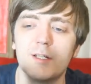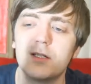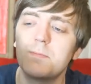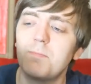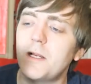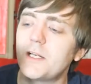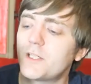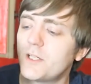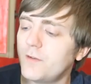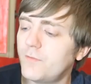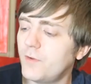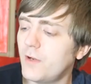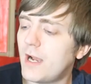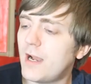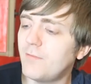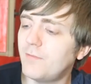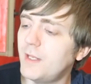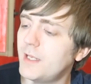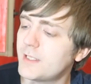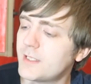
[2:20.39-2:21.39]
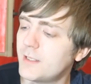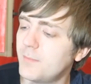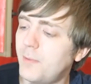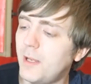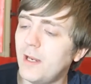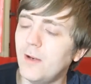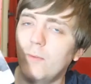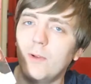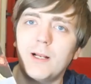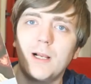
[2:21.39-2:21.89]
especially if you have this, the
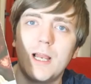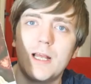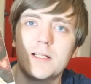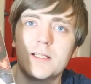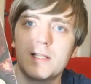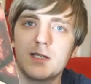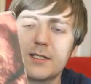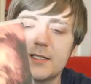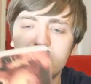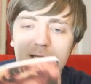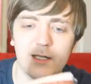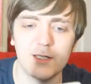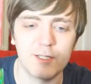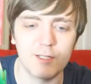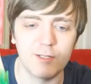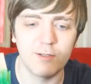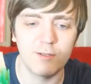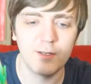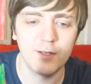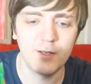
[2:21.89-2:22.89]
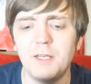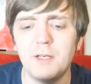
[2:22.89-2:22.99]
Penguin Classics edition.